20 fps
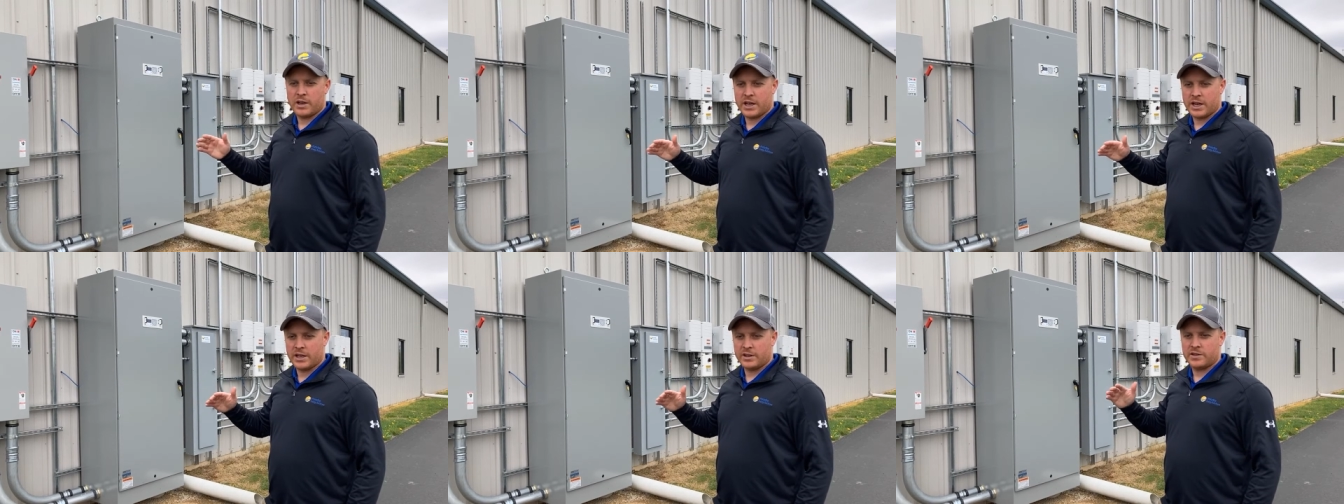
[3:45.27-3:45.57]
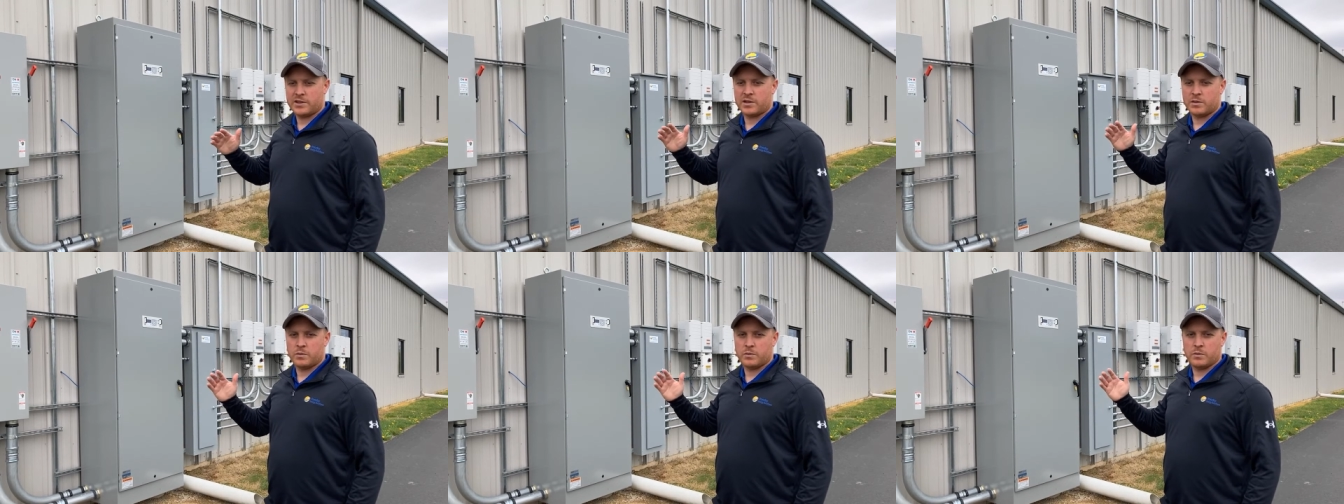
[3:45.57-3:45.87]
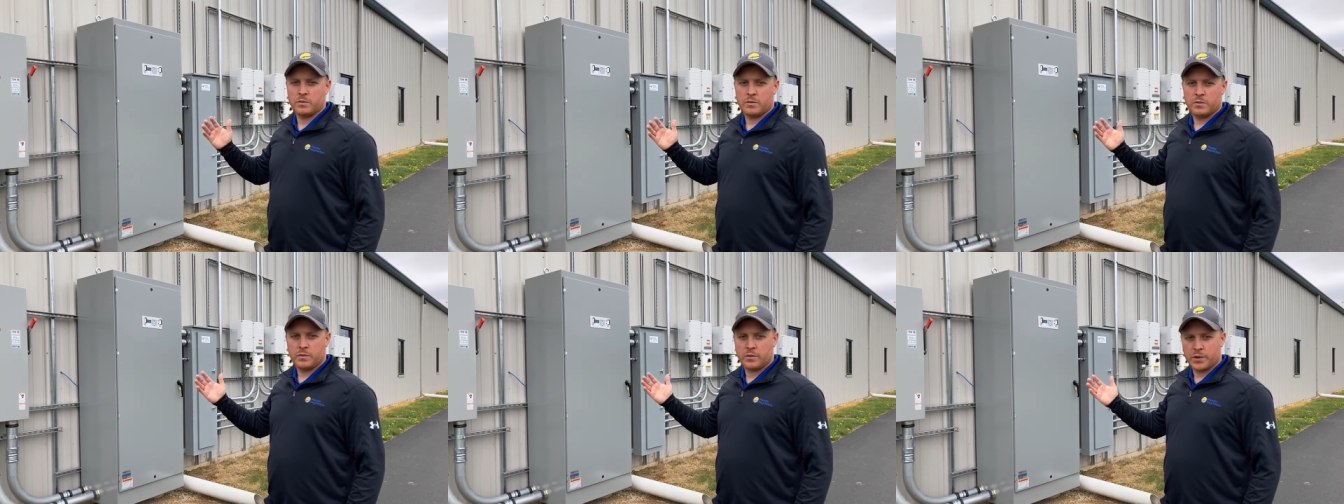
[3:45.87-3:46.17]
had
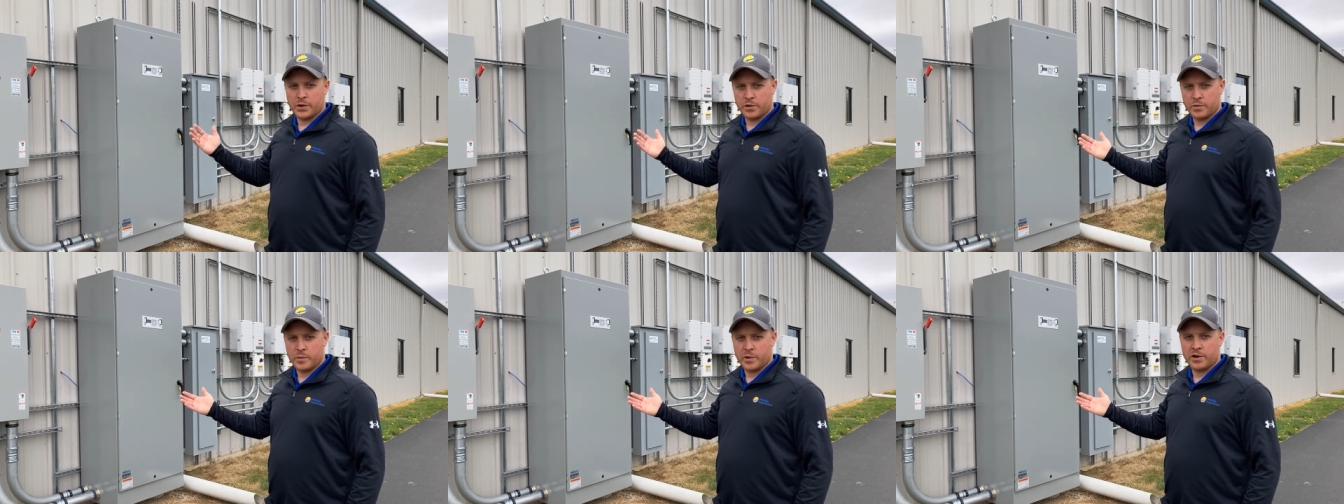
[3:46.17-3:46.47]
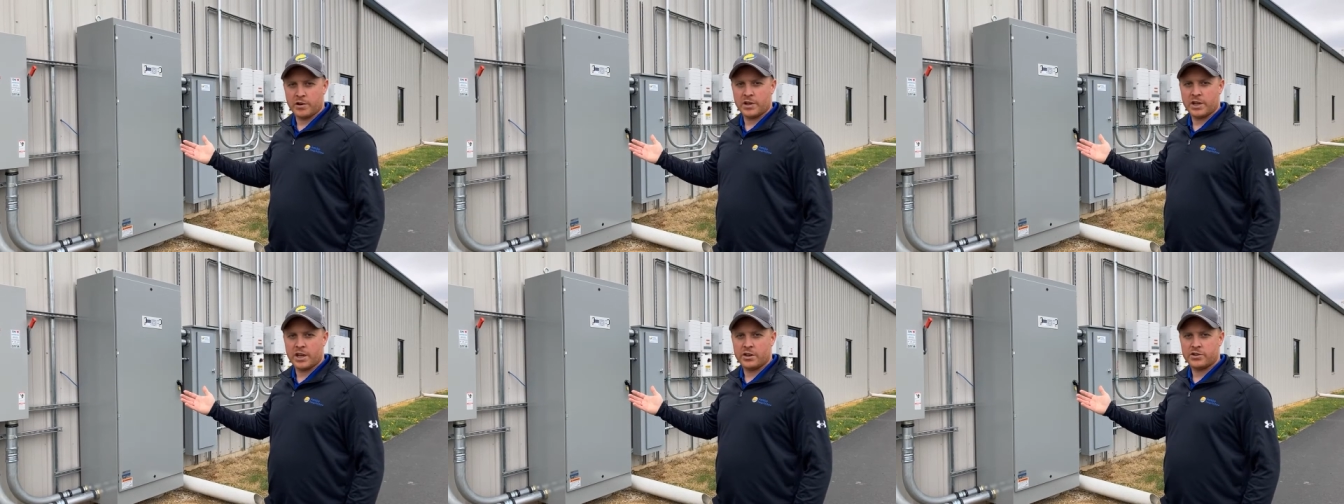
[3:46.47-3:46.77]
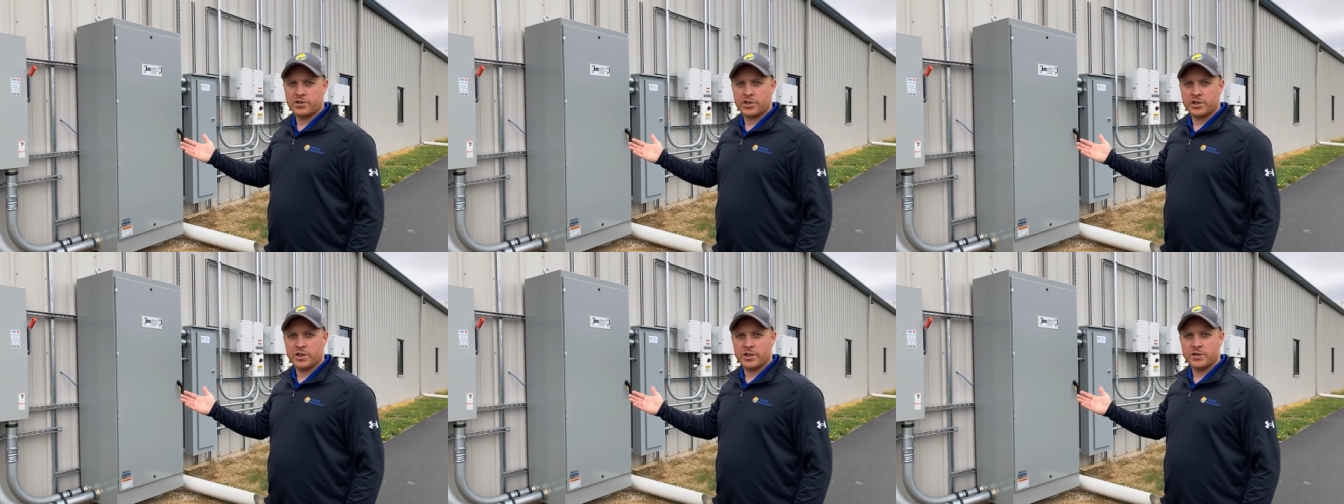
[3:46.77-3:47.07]
some third-party
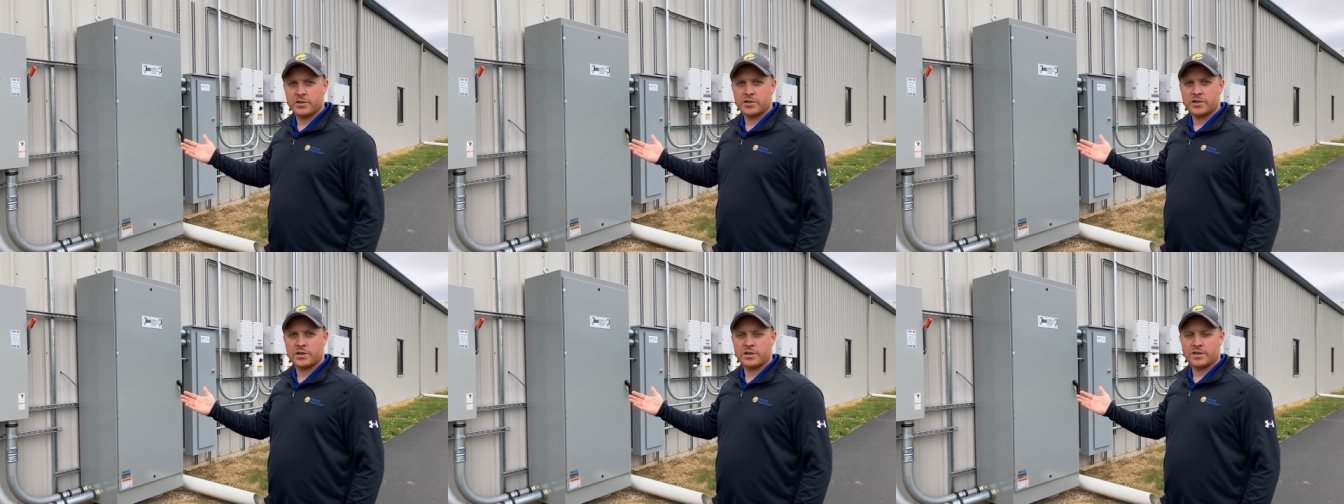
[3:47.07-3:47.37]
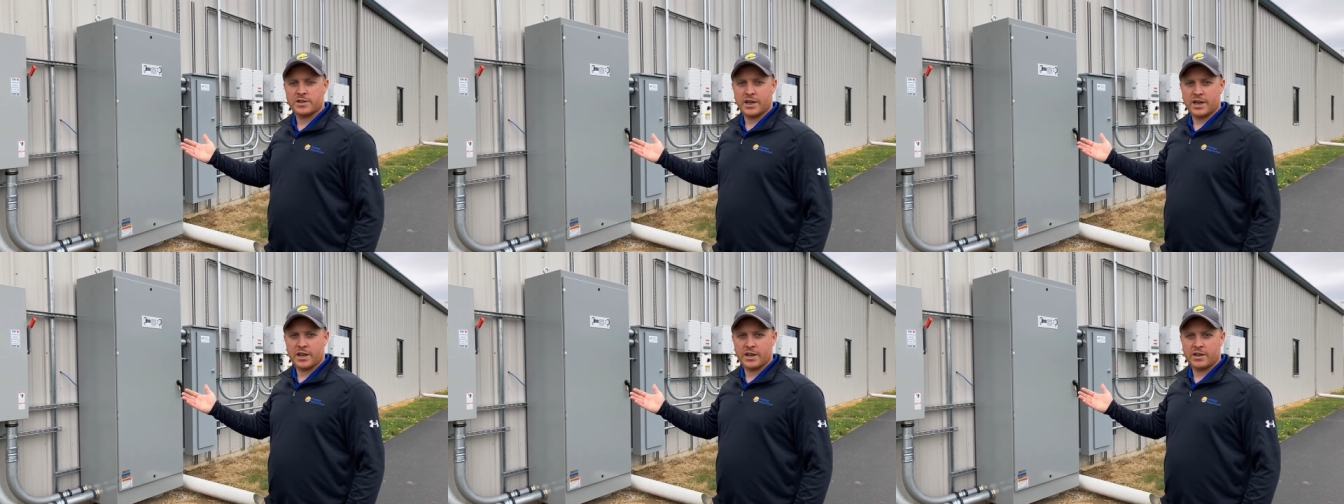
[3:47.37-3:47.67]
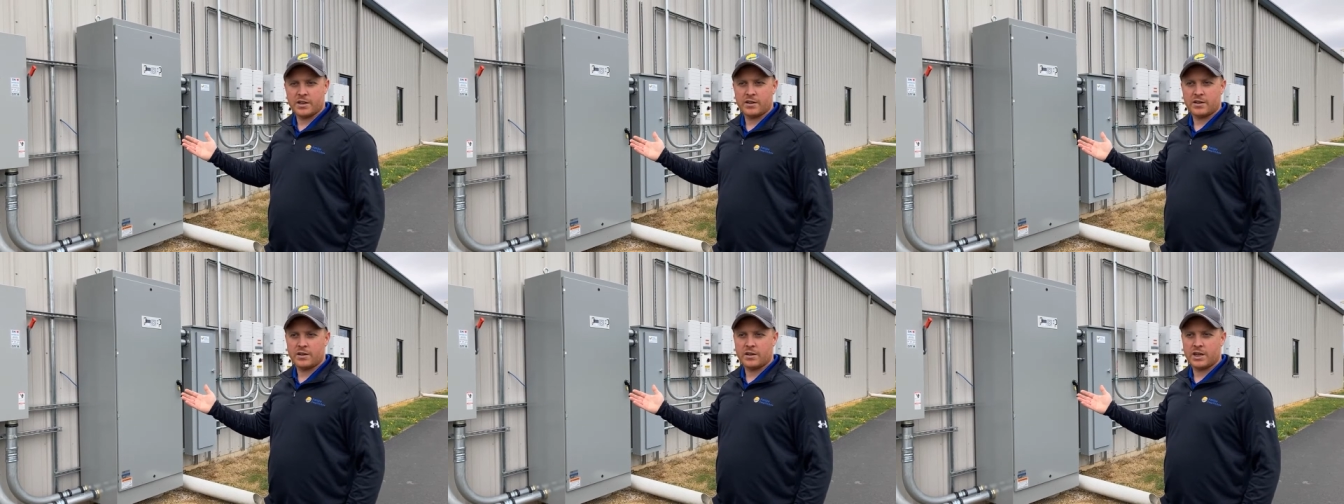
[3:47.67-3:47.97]
engineers
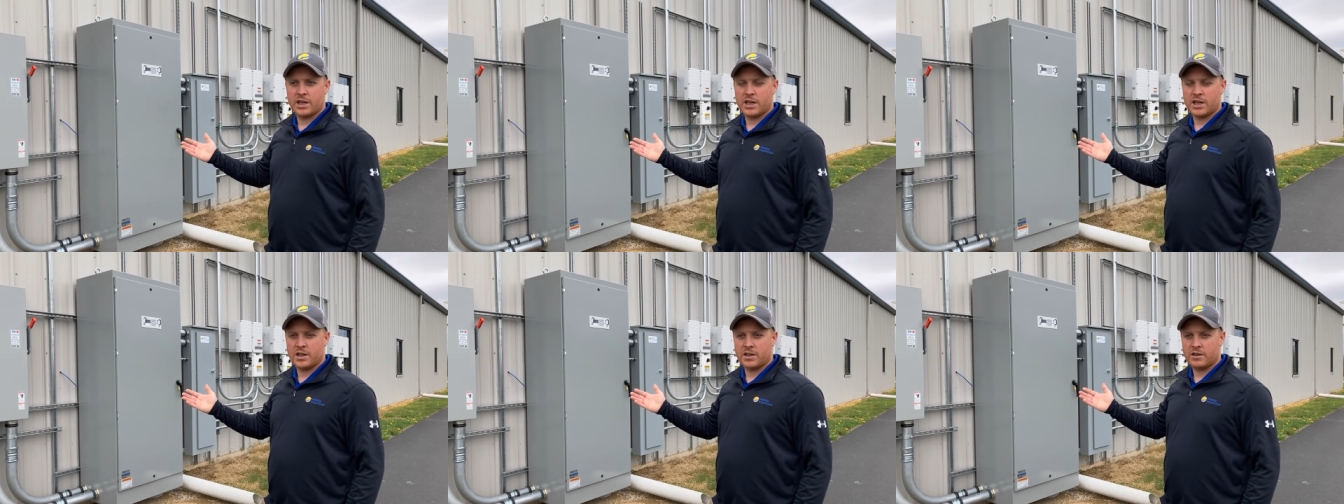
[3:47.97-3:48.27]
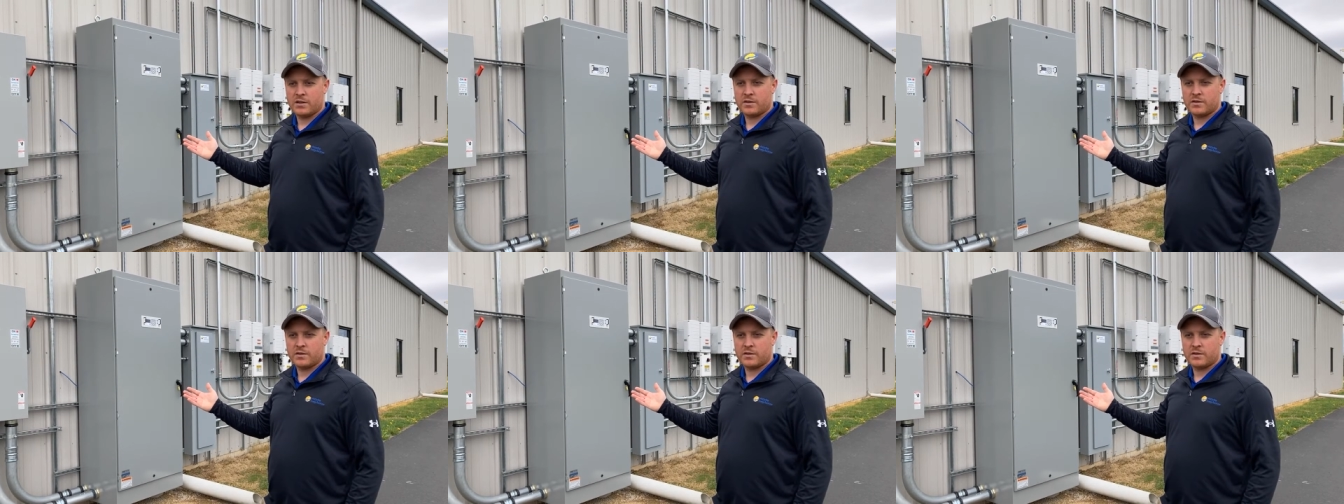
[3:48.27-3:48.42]
design a